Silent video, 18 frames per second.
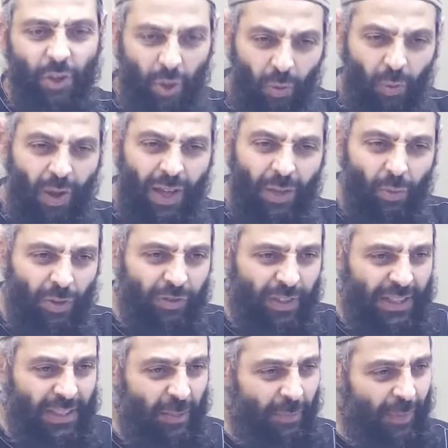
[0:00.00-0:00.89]
You know why we
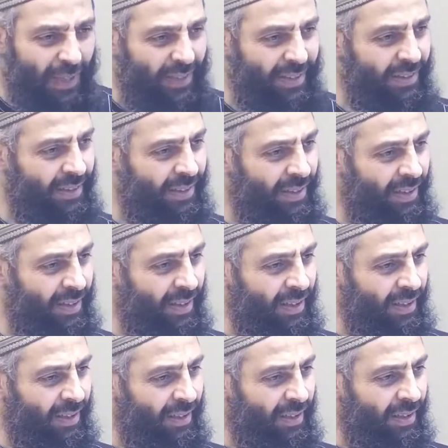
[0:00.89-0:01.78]
feel the pain?
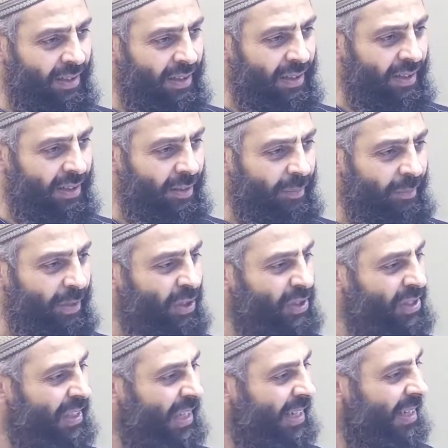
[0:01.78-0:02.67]

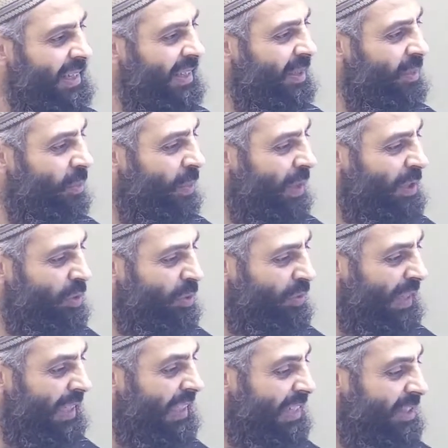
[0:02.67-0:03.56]
Because there, when you
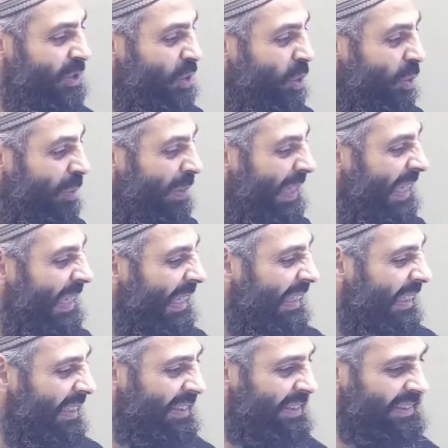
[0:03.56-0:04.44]
feel there is no
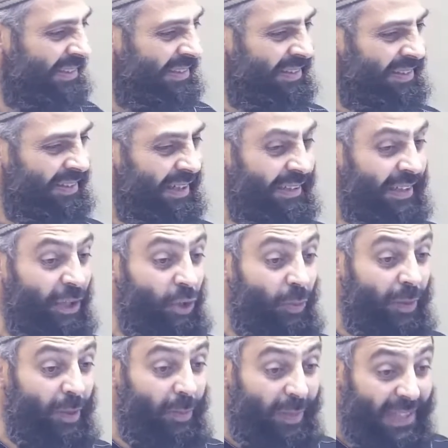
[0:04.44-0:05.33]
meaning, the
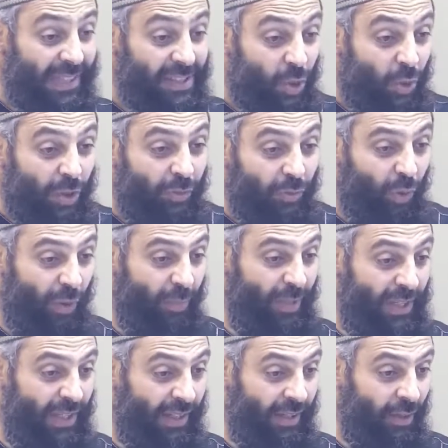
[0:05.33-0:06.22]
human being is looking for
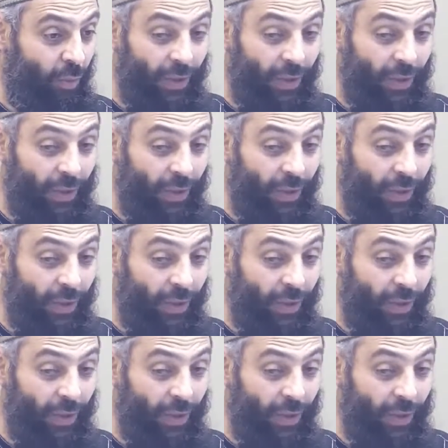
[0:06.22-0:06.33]
a meaning.